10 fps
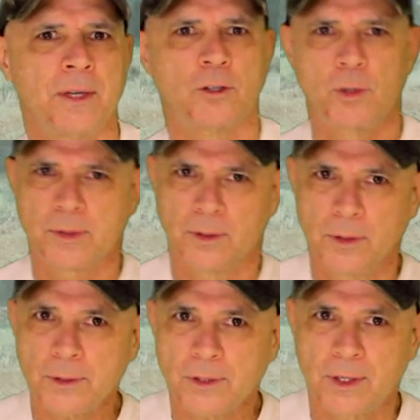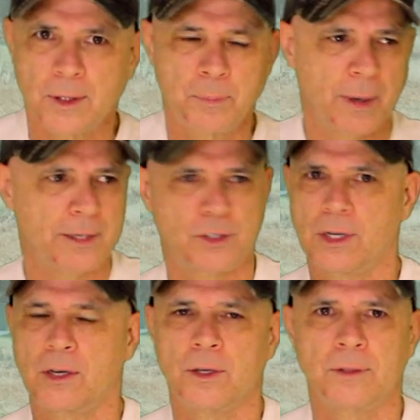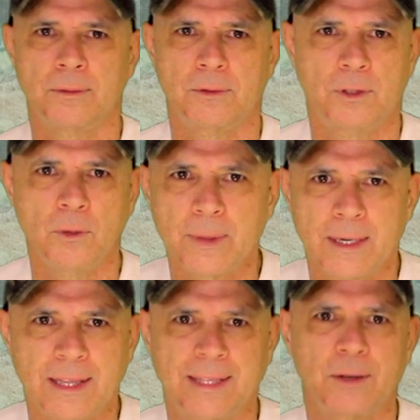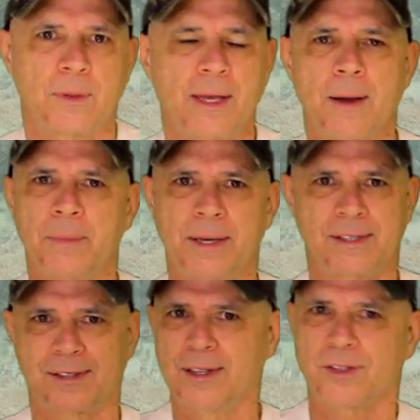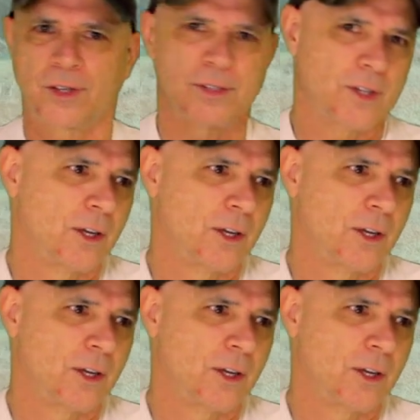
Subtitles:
She was lucid, but she couldn't do anything without my assistance,